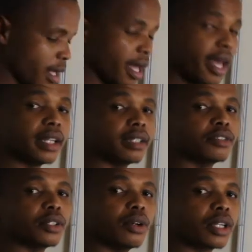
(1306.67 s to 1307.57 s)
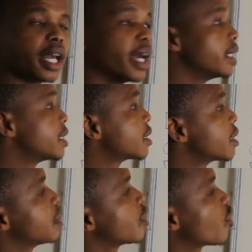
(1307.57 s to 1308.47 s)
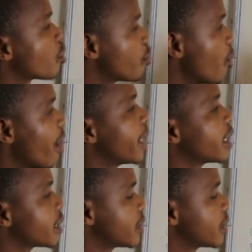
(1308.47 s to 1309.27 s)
And if you look at group 1,